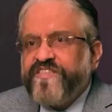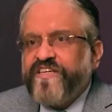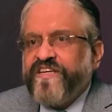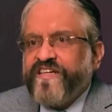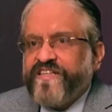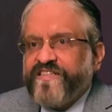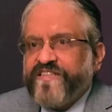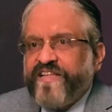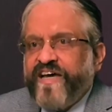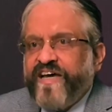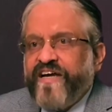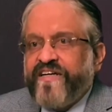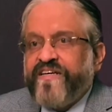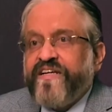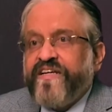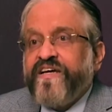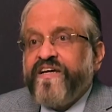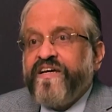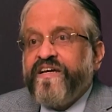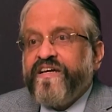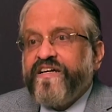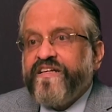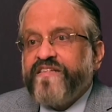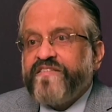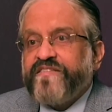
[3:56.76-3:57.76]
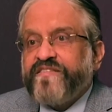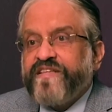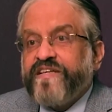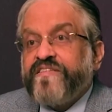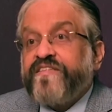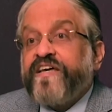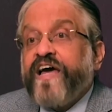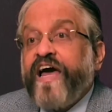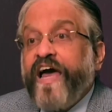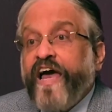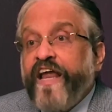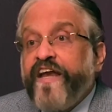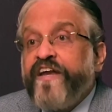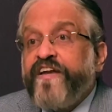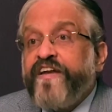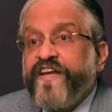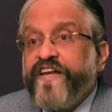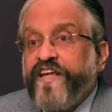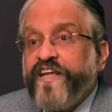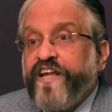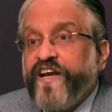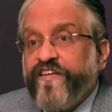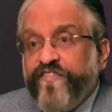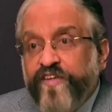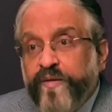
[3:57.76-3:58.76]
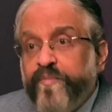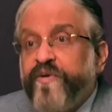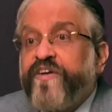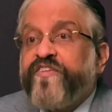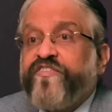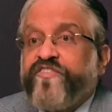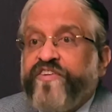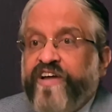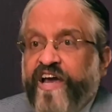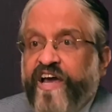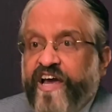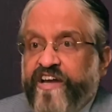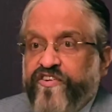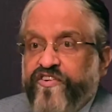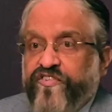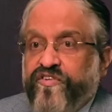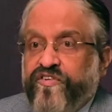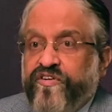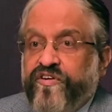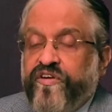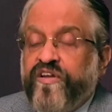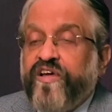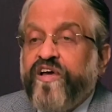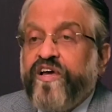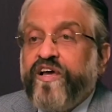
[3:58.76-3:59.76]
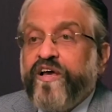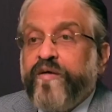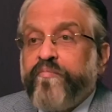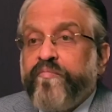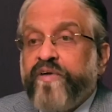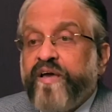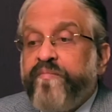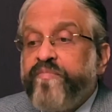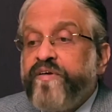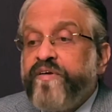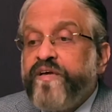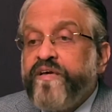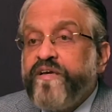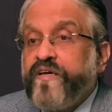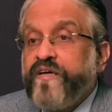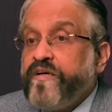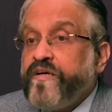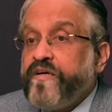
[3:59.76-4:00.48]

in that is that the anti-inflammatory action may be